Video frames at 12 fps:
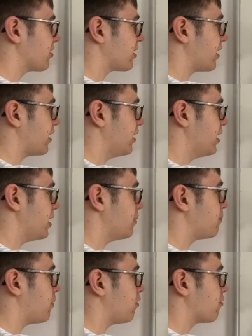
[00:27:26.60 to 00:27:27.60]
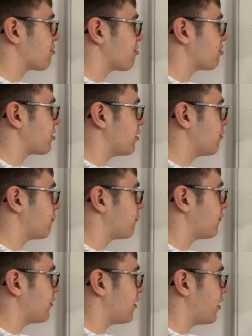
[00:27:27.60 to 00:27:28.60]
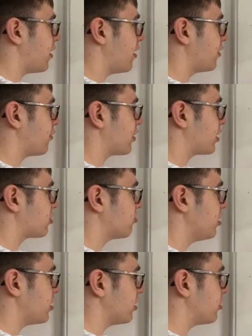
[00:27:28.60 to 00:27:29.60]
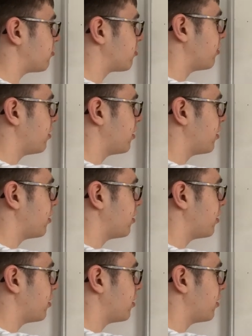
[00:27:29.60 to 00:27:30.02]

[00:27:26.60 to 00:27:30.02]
gain a positive ionic charge.